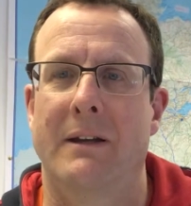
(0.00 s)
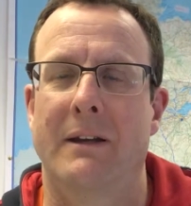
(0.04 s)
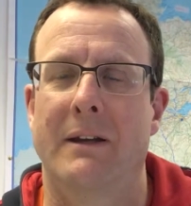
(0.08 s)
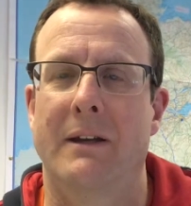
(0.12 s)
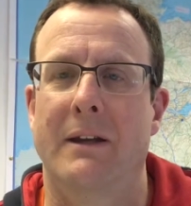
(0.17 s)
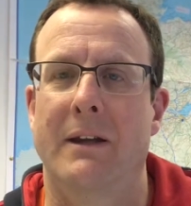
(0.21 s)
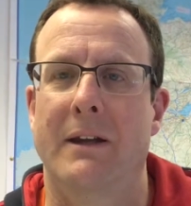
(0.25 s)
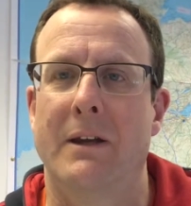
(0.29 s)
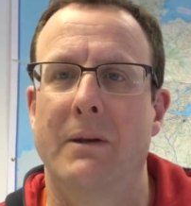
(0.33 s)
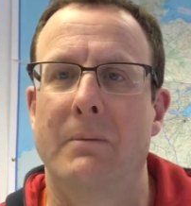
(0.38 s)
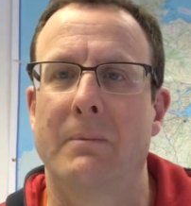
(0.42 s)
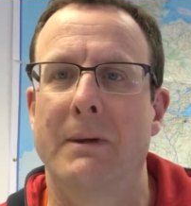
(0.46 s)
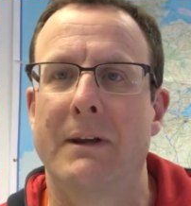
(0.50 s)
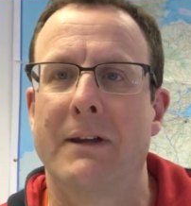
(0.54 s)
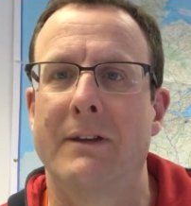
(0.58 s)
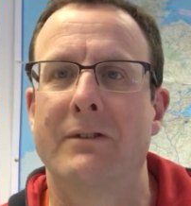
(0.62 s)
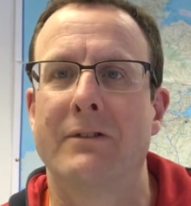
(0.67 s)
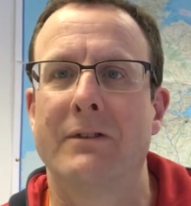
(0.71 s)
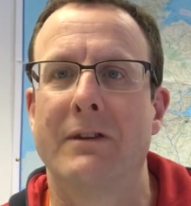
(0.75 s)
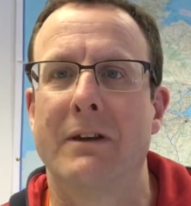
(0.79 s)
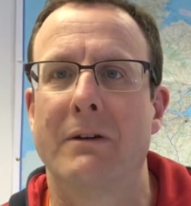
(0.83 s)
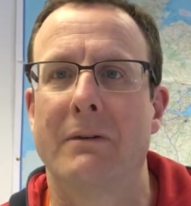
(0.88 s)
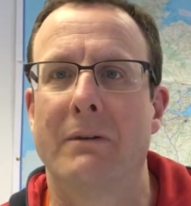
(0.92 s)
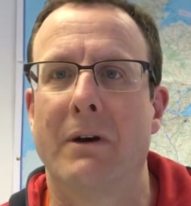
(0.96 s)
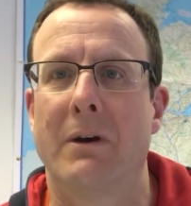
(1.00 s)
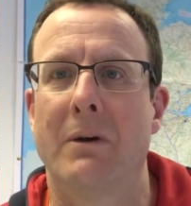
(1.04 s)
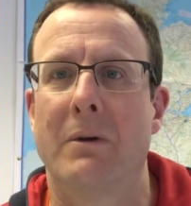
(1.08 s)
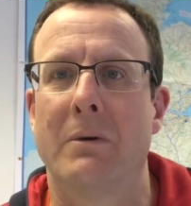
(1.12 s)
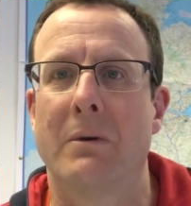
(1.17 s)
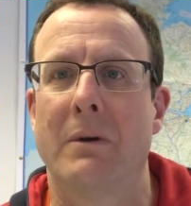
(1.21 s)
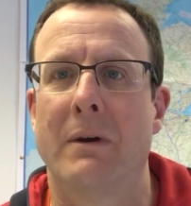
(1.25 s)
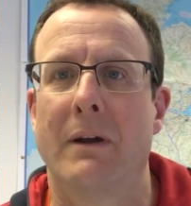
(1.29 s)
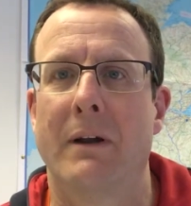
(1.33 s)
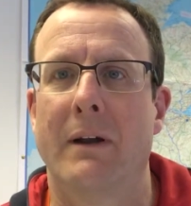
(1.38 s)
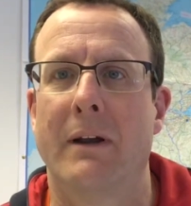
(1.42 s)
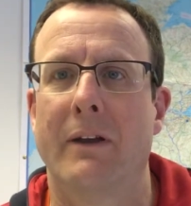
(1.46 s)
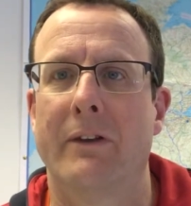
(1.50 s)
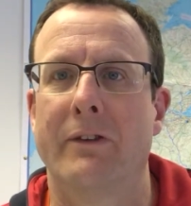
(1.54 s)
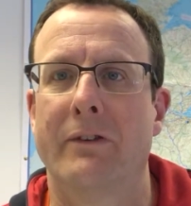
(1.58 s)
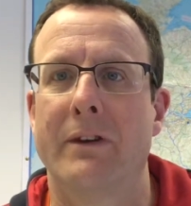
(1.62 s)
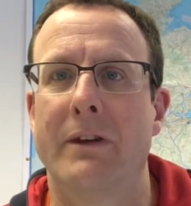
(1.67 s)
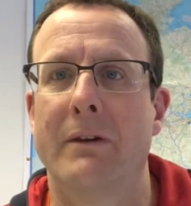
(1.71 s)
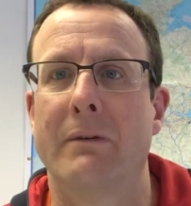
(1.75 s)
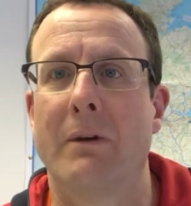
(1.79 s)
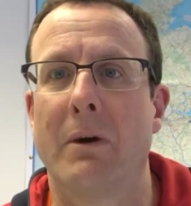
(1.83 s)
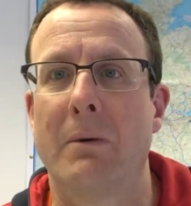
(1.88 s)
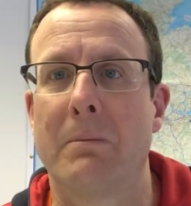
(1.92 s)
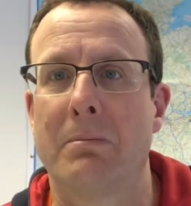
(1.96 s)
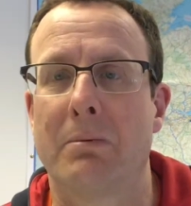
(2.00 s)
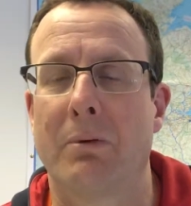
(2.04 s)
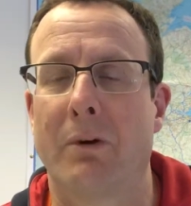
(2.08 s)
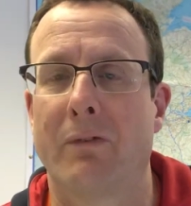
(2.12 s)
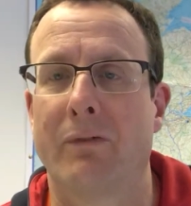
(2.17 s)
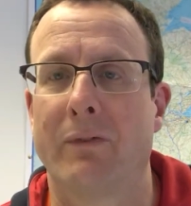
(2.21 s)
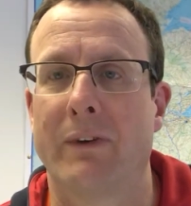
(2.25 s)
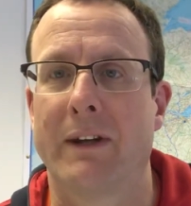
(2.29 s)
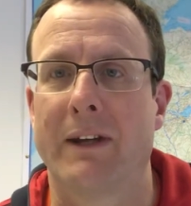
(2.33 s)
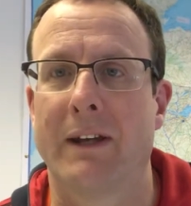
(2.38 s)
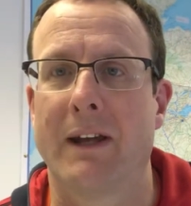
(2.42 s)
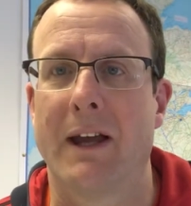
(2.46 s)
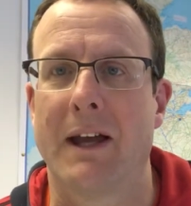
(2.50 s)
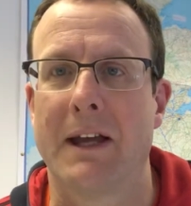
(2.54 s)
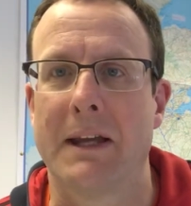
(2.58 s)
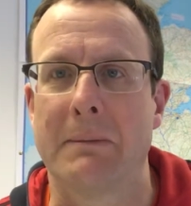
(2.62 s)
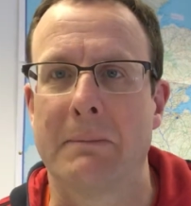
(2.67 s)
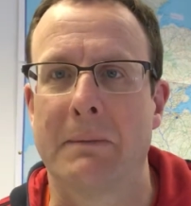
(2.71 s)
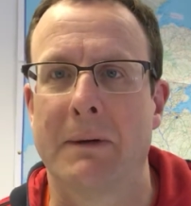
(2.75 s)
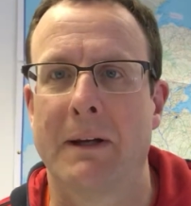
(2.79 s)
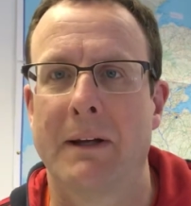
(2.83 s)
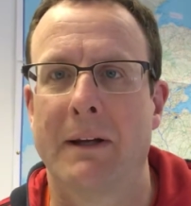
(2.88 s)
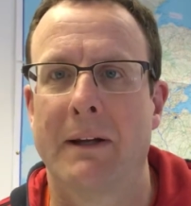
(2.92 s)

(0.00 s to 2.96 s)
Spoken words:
You know, it'll be a zero profit game.